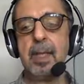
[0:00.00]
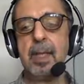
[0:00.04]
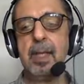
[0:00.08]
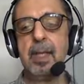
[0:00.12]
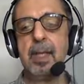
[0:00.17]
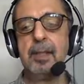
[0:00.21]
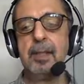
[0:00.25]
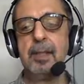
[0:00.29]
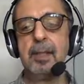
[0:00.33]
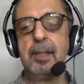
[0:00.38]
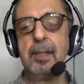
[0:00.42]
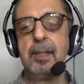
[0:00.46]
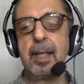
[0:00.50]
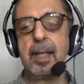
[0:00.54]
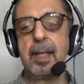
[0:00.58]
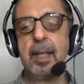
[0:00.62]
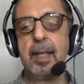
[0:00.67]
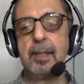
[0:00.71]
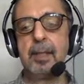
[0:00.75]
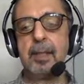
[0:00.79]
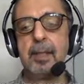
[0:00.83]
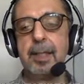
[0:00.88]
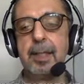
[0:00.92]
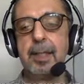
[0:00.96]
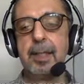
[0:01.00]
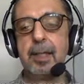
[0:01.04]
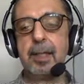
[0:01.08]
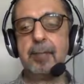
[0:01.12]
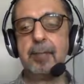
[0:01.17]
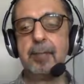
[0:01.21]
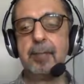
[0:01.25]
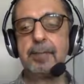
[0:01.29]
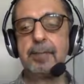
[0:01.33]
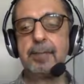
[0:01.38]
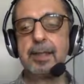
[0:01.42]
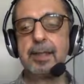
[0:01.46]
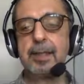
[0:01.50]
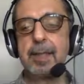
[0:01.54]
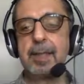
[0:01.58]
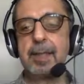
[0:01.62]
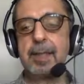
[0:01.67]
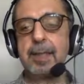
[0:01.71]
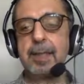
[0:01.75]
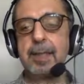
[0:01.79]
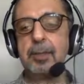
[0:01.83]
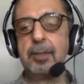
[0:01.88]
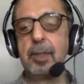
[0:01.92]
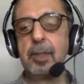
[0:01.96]
The area of the
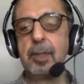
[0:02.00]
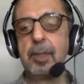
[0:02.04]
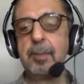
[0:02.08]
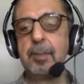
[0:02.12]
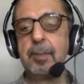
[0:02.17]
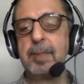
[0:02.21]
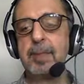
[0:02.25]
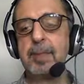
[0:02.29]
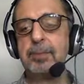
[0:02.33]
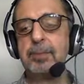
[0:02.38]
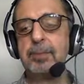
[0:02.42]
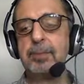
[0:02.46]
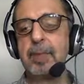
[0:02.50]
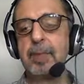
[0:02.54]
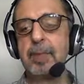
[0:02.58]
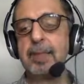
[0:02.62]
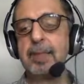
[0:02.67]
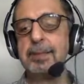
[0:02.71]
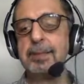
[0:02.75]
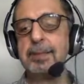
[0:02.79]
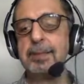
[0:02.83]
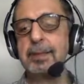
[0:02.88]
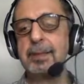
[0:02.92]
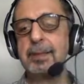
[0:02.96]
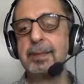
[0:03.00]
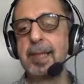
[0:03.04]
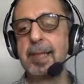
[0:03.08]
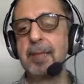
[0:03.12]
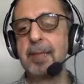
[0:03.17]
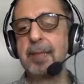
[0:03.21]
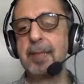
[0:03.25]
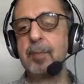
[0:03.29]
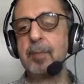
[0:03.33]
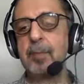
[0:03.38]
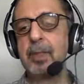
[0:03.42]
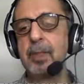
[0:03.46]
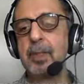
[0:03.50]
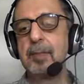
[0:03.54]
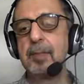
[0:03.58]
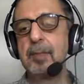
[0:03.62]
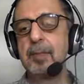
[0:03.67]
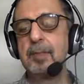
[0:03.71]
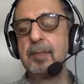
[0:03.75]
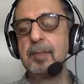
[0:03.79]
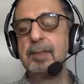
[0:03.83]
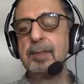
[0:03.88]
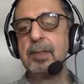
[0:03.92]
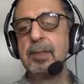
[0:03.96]
tank top as well as the tank bottom
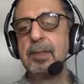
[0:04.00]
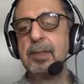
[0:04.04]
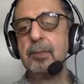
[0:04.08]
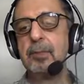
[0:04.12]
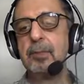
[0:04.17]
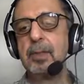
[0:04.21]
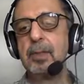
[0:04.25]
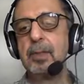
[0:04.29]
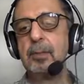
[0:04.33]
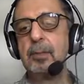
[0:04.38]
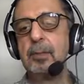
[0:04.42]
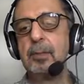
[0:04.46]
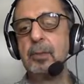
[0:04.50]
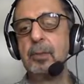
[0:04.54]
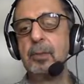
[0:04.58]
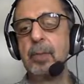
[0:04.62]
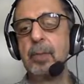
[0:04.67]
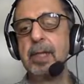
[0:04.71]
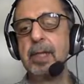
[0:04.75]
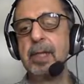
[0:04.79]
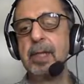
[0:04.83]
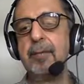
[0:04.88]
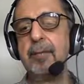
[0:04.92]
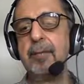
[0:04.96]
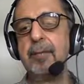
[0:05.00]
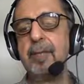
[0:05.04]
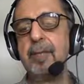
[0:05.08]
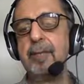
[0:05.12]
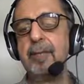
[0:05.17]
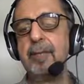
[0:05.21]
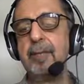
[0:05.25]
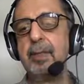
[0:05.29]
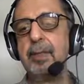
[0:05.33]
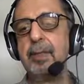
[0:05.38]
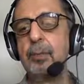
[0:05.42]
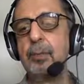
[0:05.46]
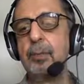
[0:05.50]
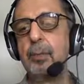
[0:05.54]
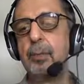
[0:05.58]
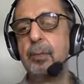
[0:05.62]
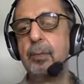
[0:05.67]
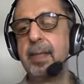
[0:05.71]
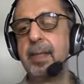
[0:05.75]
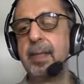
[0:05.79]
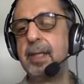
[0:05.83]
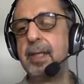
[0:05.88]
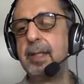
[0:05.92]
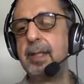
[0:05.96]
is equal to 25 into
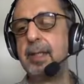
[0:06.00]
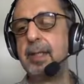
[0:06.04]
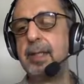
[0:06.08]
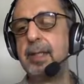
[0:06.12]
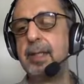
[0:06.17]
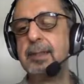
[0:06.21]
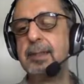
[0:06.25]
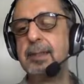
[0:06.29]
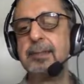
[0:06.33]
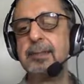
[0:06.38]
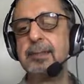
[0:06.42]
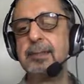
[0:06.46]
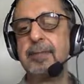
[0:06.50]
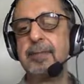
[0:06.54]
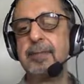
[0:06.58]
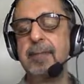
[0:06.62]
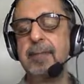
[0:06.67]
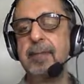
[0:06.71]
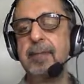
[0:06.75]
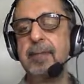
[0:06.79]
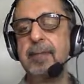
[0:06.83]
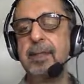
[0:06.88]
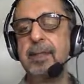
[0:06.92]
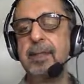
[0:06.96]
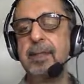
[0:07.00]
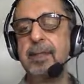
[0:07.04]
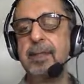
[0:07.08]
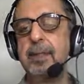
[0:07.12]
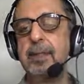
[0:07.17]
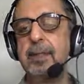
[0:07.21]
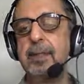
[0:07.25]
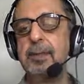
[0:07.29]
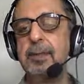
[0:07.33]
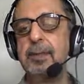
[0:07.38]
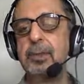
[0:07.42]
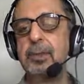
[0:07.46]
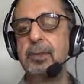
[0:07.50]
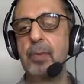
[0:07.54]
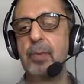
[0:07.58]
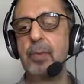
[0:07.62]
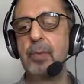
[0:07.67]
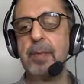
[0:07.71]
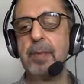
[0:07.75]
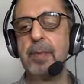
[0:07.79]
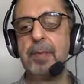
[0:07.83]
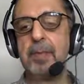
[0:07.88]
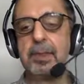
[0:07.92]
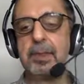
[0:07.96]
20, that is 500 square
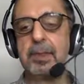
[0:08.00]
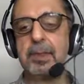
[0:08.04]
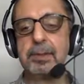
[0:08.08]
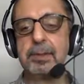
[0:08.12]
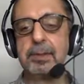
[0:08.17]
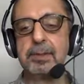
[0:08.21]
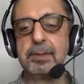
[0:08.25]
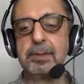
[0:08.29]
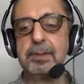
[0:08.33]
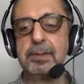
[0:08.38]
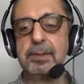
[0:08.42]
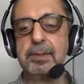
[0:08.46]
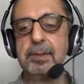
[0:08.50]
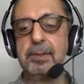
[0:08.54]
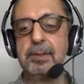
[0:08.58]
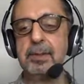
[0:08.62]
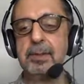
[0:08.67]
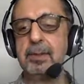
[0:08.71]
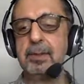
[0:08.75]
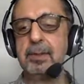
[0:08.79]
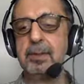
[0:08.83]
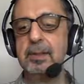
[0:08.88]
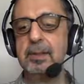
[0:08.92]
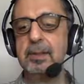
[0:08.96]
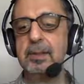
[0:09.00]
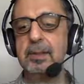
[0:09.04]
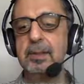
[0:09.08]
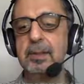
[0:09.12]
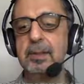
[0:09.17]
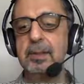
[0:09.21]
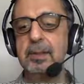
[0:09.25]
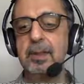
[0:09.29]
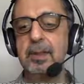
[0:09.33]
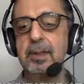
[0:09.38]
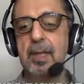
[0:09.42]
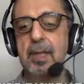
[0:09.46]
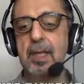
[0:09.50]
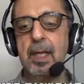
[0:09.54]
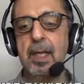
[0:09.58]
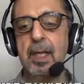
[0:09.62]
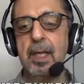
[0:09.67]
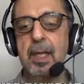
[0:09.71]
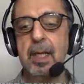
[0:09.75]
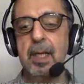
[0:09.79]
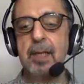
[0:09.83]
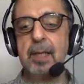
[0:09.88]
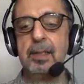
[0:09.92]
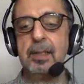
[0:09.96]
meters.
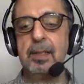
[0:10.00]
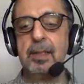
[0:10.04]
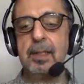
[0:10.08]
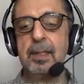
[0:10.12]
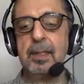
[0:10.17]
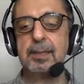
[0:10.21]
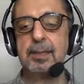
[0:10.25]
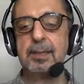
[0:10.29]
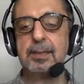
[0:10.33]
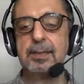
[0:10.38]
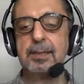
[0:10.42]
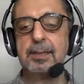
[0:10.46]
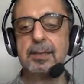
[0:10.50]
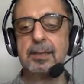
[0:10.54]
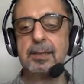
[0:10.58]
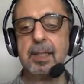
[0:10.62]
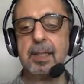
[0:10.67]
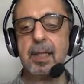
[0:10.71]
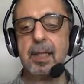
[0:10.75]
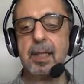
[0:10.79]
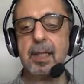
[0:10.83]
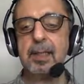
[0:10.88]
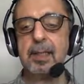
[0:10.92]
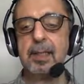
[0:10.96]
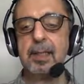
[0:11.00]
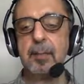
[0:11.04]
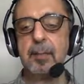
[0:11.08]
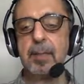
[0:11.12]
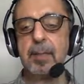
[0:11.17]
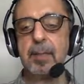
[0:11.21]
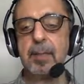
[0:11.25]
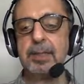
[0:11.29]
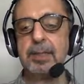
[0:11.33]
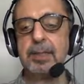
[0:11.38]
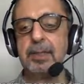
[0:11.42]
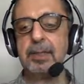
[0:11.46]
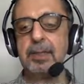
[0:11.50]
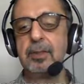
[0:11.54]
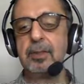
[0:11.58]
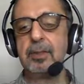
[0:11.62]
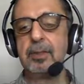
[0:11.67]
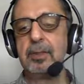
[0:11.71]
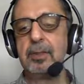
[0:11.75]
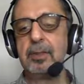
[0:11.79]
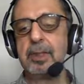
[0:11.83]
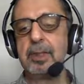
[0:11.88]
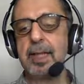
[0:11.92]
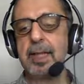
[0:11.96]
Thus, the pressure on the
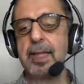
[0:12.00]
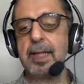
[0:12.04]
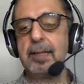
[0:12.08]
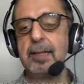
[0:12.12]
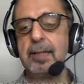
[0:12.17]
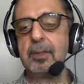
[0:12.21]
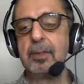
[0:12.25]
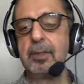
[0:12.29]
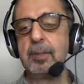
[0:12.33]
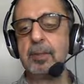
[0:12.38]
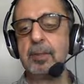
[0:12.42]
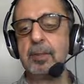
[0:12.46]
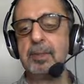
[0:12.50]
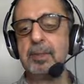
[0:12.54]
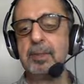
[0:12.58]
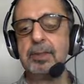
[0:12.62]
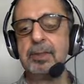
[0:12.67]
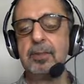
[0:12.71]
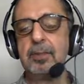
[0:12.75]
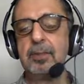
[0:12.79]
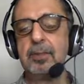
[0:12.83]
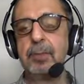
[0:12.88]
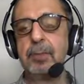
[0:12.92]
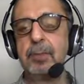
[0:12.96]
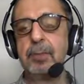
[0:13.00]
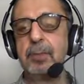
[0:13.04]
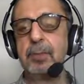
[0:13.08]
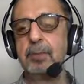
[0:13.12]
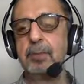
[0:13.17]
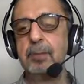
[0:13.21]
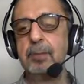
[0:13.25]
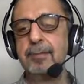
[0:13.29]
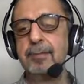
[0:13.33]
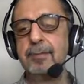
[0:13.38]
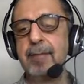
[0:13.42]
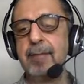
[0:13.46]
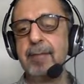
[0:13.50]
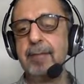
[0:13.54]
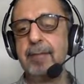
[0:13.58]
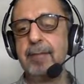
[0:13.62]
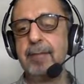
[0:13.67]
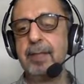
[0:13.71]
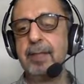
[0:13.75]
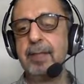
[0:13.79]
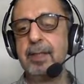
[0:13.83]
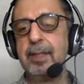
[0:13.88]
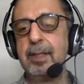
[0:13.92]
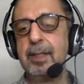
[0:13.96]
tank top is equal to
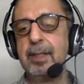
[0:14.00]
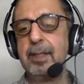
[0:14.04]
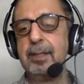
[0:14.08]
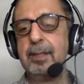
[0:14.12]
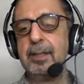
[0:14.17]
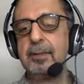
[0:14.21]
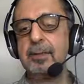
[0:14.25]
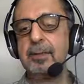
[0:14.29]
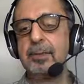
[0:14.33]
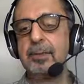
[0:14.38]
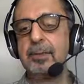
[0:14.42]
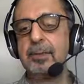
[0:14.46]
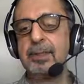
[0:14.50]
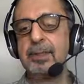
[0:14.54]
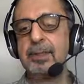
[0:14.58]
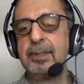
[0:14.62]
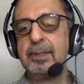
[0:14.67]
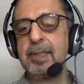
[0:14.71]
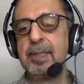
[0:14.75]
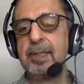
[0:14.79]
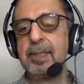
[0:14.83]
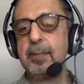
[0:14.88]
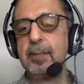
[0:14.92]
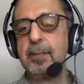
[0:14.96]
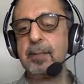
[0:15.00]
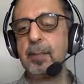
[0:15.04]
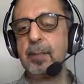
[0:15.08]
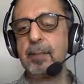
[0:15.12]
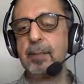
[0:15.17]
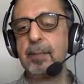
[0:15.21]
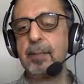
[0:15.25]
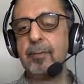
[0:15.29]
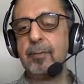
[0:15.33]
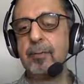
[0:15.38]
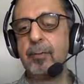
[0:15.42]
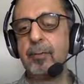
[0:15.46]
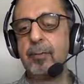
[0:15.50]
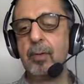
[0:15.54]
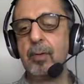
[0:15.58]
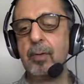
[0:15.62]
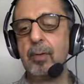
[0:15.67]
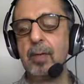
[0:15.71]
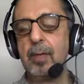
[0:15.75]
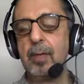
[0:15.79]
500 into 16.4.